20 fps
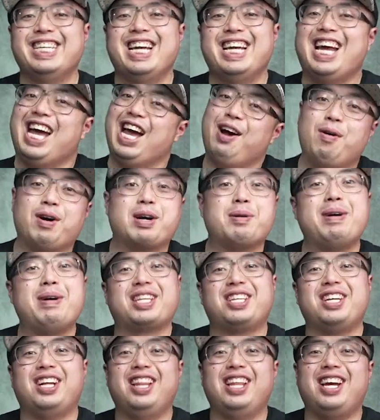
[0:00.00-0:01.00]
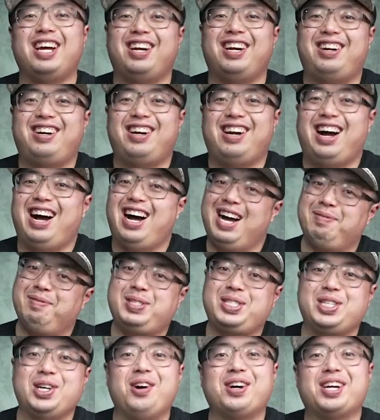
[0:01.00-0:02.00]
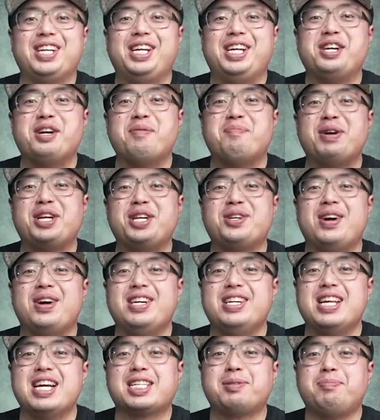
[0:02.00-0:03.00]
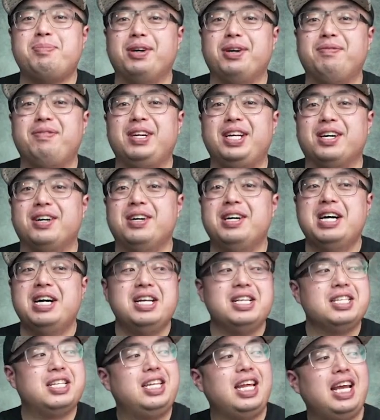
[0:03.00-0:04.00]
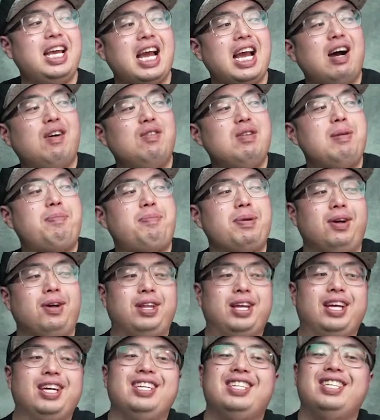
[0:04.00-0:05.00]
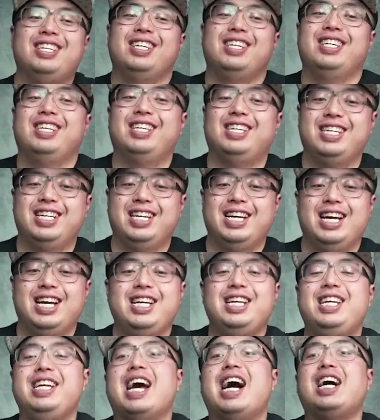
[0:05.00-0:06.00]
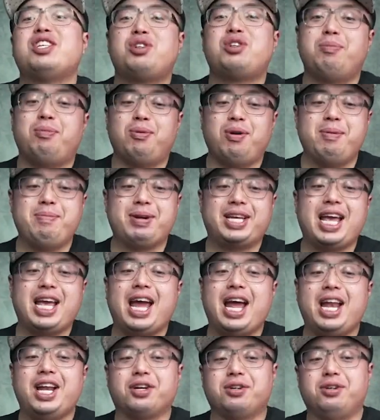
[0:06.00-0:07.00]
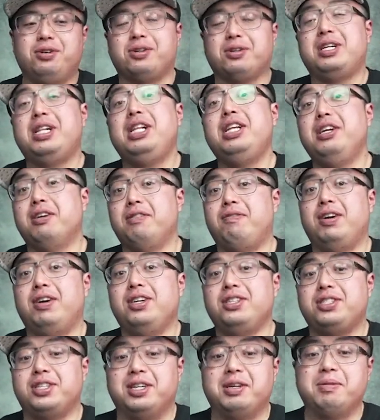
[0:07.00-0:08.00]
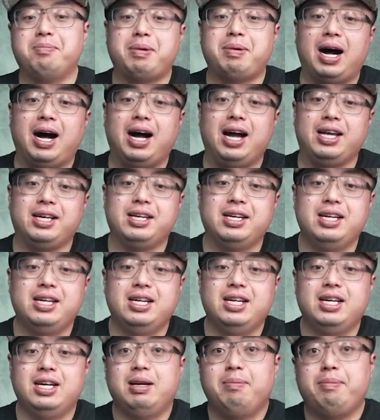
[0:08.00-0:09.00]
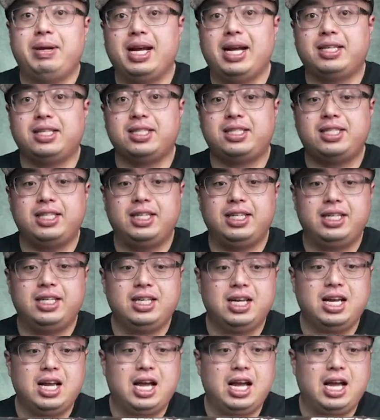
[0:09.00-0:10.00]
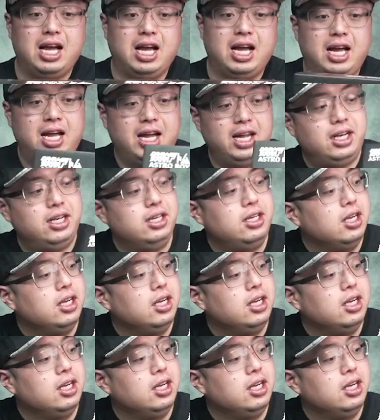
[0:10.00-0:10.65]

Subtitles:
and welcome back to the Lair. I'm Sulk and here to bring you our next build video. Today I will be building the Astro Boy Mechanical Clear version by Pantasy and